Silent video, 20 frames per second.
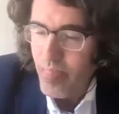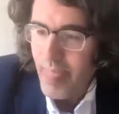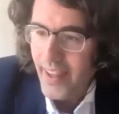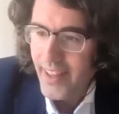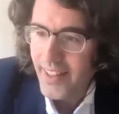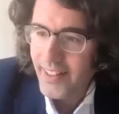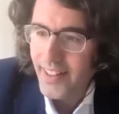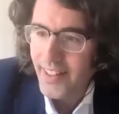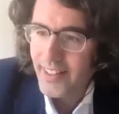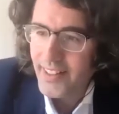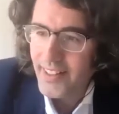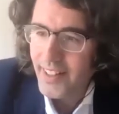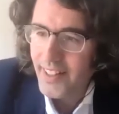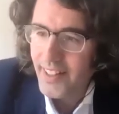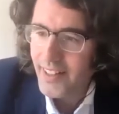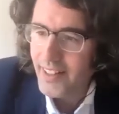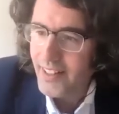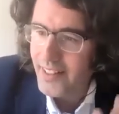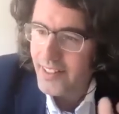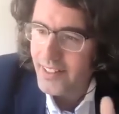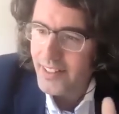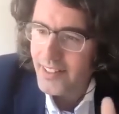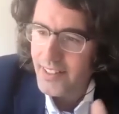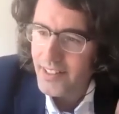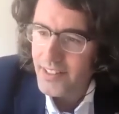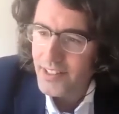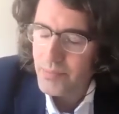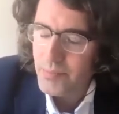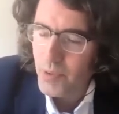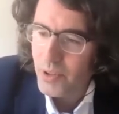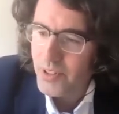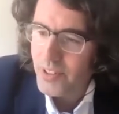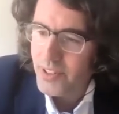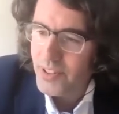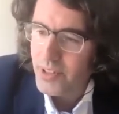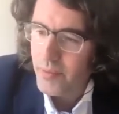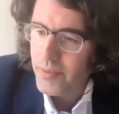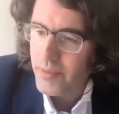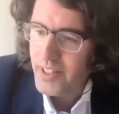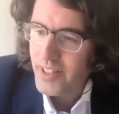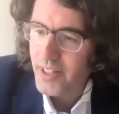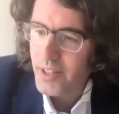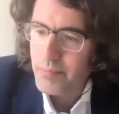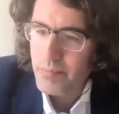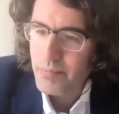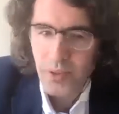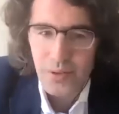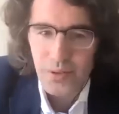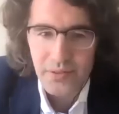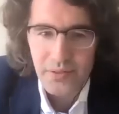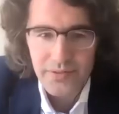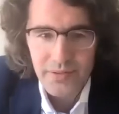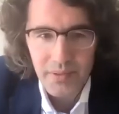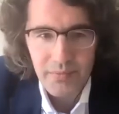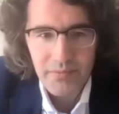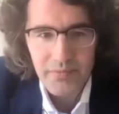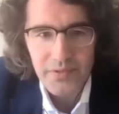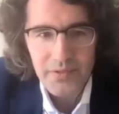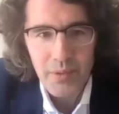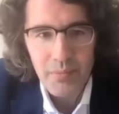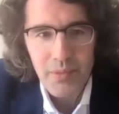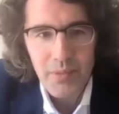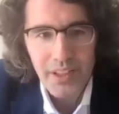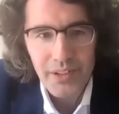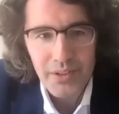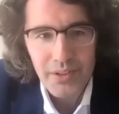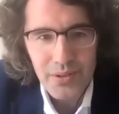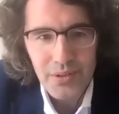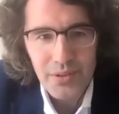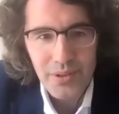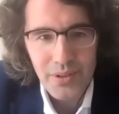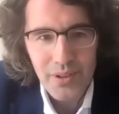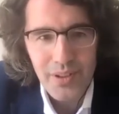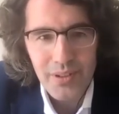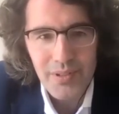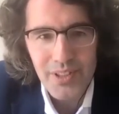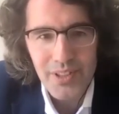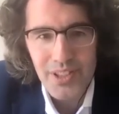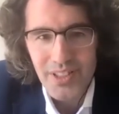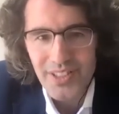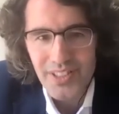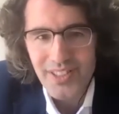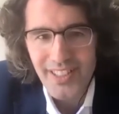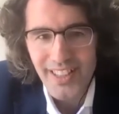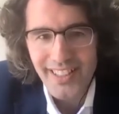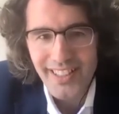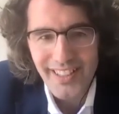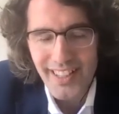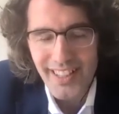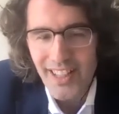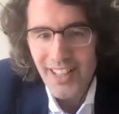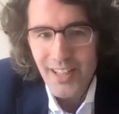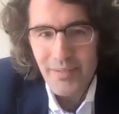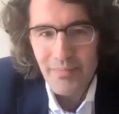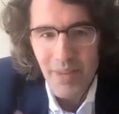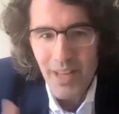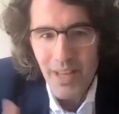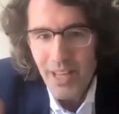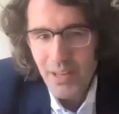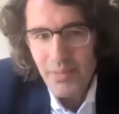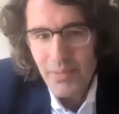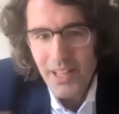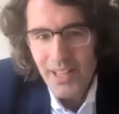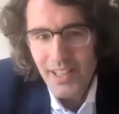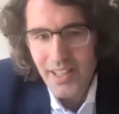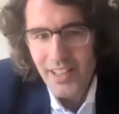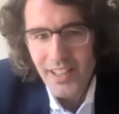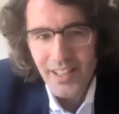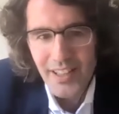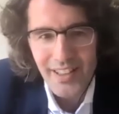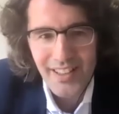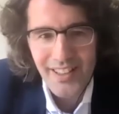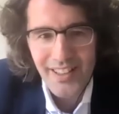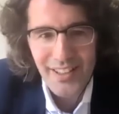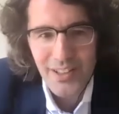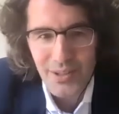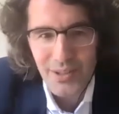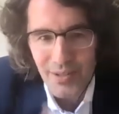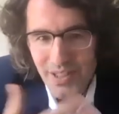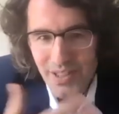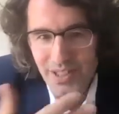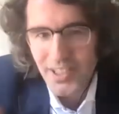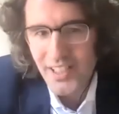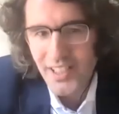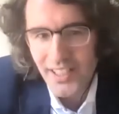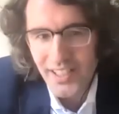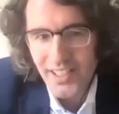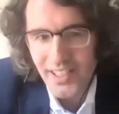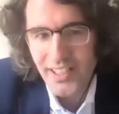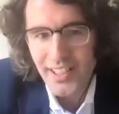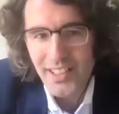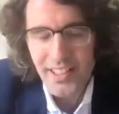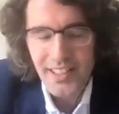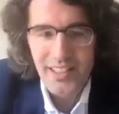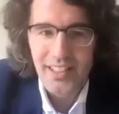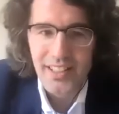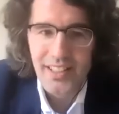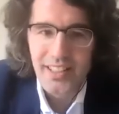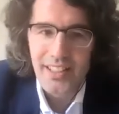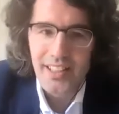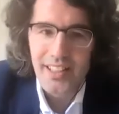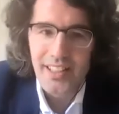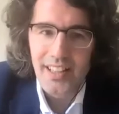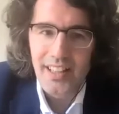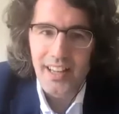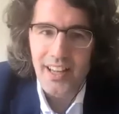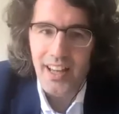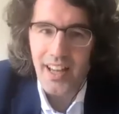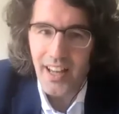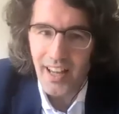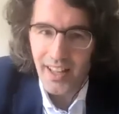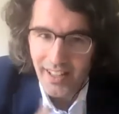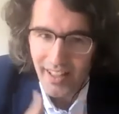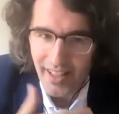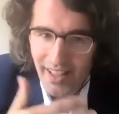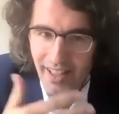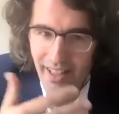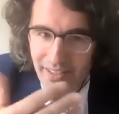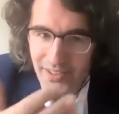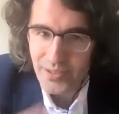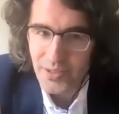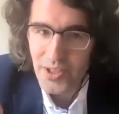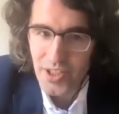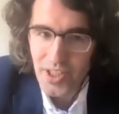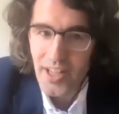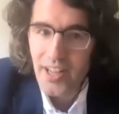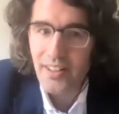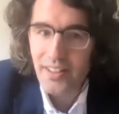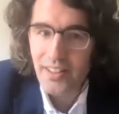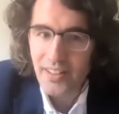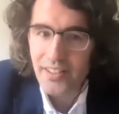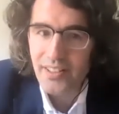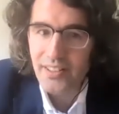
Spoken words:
and there it's something I borrow from Latour, which is that maybe critique has a share